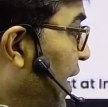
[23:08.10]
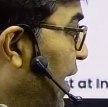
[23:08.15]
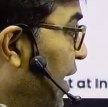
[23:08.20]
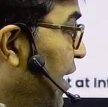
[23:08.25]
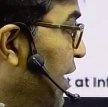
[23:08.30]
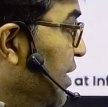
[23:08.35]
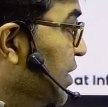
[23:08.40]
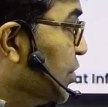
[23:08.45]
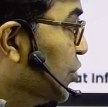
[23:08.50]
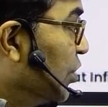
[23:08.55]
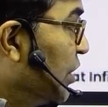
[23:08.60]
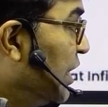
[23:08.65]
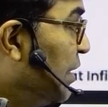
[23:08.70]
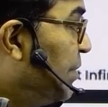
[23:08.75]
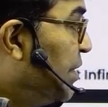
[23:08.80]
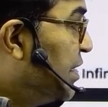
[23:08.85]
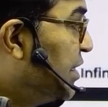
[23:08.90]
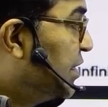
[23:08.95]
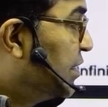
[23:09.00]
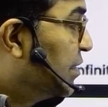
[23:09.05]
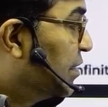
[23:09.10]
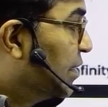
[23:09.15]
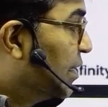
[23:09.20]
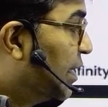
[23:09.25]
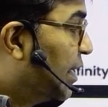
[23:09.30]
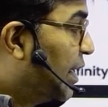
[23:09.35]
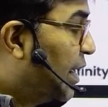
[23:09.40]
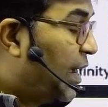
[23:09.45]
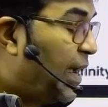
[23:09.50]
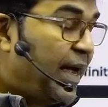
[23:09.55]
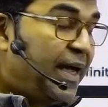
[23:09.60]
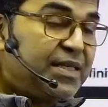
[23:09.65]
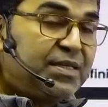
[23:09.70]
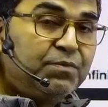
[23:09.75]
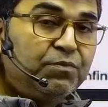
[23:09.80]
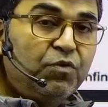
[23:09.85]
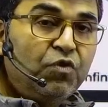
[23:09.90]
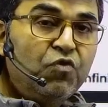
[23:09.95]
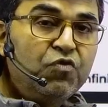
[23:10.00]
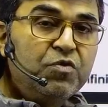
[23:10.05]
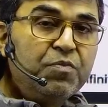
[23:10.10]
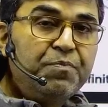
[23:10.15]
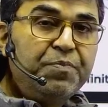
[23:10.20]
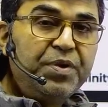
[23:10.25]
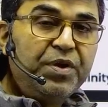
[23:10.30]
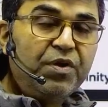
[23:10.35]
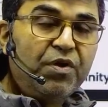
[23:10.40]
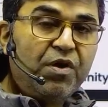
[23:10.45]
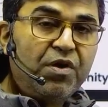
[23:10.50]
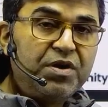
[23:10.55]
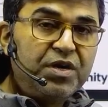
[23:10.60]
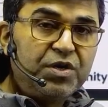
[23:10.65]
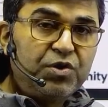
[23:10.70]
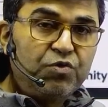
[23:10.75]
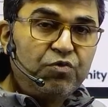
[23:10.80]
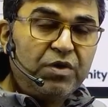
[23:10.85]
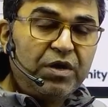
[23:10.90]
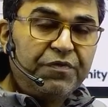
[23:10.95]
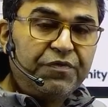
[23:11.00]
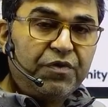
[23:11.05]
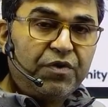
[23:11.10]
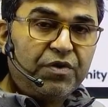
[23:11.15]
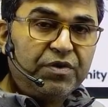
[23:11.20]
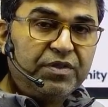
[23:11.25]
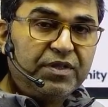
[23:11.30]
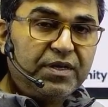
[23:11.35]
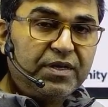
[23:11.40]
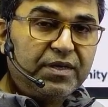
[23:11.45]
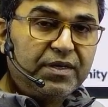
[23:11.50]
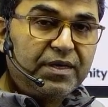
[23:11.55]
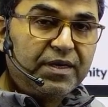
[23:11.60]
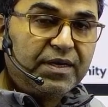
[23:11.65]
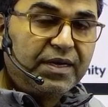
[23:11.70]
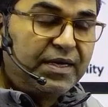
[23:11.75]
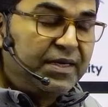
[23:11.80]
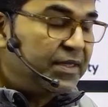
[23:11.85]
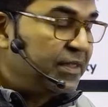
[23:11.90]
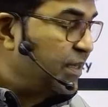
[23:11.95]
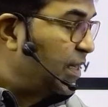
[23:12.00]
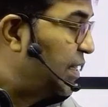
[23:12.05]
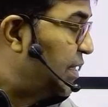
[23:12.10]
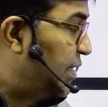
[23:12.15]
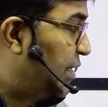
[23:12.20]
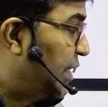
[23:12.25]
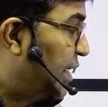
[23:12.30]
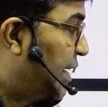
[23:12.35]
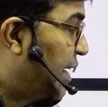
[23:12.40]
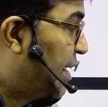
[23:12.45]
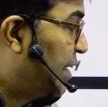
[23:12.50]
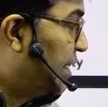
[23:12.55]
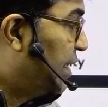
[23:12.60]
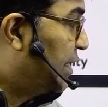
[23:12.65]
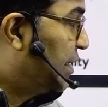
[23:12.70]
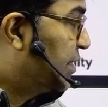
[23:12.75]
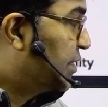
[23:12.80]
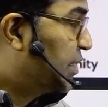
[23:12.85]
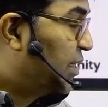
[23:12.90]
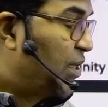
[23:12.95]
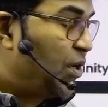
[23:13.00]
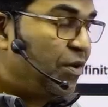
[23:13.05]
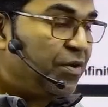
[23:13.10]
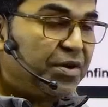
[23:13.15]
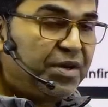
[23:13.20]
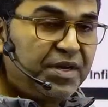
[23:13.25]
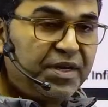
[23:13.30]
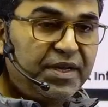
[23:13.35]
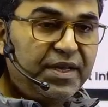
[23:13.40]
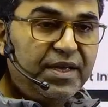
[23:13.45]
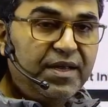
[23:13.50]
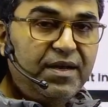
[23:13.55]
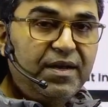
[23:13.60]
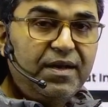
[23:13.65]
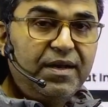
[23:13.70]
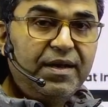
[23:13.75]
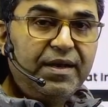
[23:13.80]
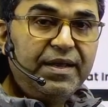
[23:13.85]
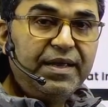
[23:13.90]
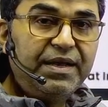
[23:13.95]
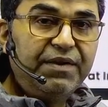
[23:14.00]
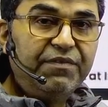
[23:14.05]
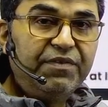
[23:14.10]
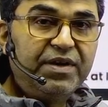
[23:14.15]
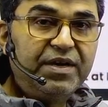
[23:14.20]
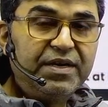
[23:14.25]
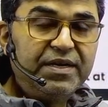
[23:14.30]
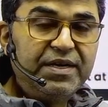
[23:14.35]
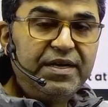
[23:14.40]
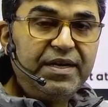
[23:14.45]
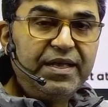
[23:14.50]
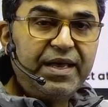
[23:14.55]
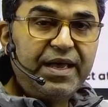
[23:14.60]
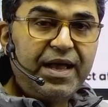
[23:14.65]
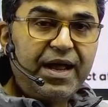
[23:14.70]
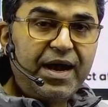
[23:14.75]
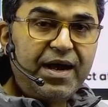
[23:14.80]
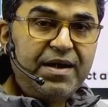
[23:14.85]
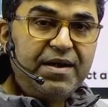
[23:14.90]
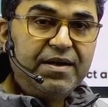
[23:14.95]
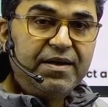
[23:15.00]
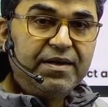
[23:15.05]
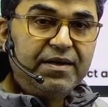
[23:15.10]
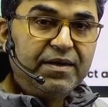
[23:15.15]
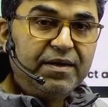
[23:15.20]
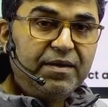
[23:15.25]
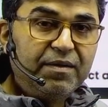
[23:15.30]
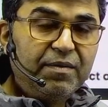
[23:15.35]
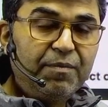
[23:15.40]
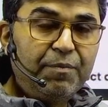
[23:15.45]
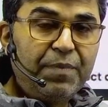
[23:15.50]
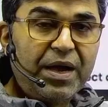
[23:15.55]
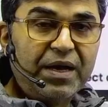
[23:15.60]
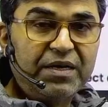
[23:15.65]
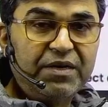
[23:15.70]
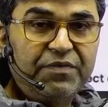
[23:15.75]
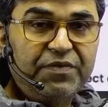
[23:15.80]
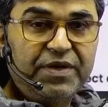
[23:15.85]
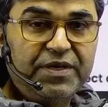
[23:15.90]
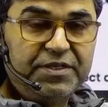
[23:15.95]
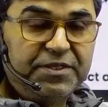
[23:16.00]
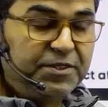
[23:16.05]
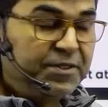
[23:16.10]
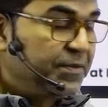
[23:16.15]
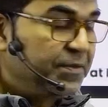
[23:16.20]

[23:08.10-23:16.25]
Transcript: So image has moved beyond 2f on the right side, and it is now real, inverted, and magnified.